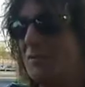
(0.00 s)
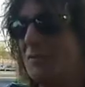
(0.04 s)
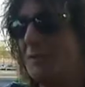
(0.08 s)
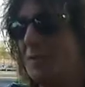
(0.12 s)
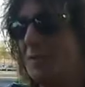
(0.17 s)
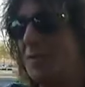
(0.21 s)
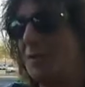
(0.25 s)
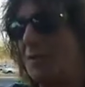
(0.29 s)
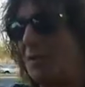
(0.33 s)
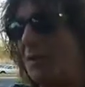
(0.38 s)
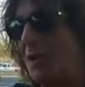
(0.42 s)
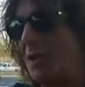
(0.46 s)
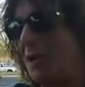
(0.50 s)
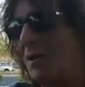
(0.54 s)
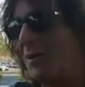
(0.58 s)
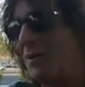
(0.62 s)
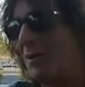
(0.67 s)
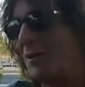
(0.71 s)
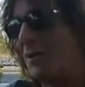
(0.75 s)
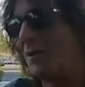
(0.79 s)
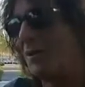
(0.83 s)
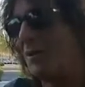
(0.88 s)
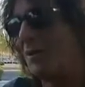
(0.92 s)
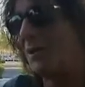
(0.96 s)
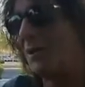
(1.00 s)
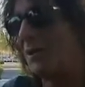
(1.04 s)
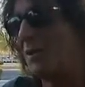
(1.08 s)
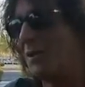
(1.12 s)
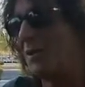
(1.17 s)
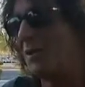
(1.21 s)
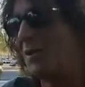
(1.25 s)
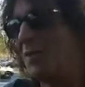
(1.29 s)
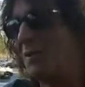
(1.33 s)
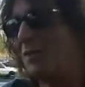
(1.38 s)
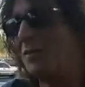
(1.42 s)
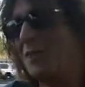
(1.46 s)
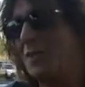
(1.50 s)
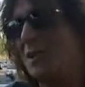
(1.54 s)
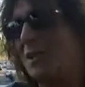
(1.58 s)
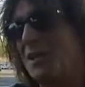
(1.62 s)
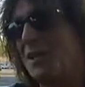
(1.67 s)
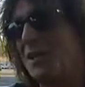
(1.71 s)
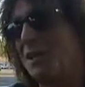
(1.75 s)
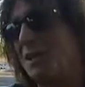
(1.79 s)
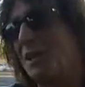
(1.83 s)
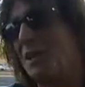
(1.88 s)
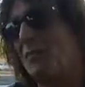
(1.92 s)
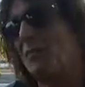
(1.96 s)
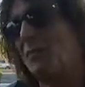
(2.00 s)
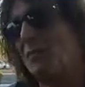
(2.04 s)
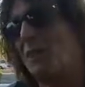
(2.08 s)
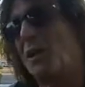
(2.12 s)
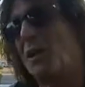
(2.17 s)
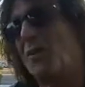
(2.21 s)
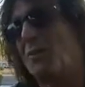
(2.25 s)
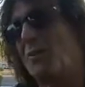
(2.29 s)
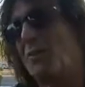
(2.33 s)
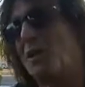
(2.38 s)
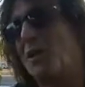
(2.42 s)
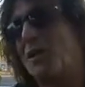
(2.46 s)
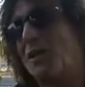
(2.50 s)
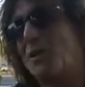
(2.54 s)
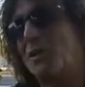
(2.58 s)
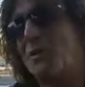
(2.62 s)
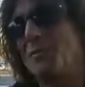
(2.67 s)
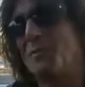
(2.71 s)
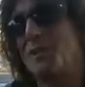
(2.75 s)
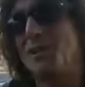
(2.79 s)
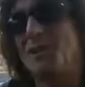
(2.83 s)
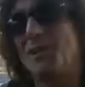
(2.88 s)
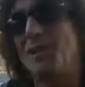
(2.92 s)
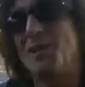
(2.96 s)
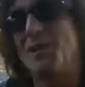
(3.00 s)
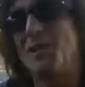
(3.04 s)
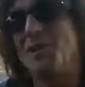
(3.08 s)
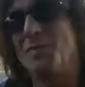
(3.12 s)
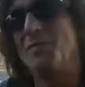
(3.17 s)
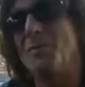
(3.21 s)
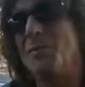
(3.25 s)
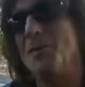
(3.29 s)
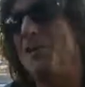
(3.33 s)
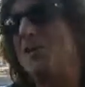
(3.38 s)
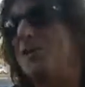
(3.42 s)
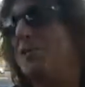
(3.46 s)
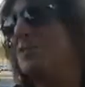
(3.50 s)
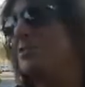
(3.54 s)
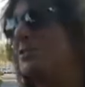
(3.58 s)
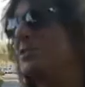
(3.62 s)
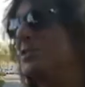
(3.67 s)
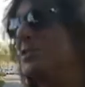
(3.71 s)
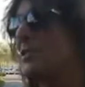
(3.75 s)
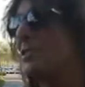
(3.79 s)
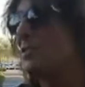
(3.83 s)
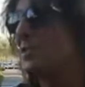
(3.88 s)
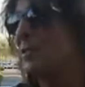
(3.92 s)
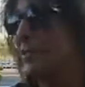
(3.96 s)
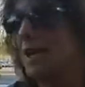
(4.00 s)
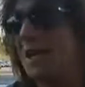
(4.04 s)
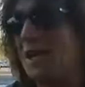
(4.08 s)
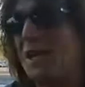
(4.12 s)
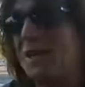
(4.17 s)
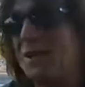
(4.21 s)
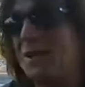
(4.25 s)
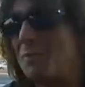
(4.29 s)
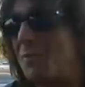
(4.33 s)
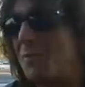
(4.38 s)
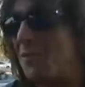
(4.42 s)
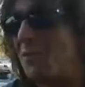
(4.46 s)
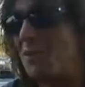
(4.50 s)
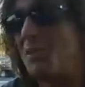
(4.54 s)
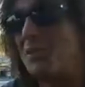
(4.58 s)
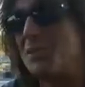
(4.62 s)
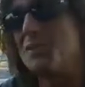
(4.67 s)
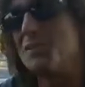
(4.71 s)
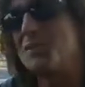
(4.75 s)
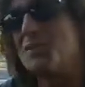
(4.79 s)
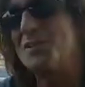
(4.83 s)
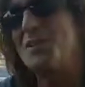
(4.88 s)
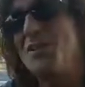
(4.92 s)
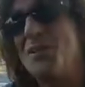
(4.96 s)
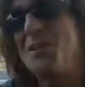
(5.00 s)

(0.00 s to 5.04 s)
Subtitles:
raw rock band on earth, and I like raw rock. I mean, Muse is fabulous.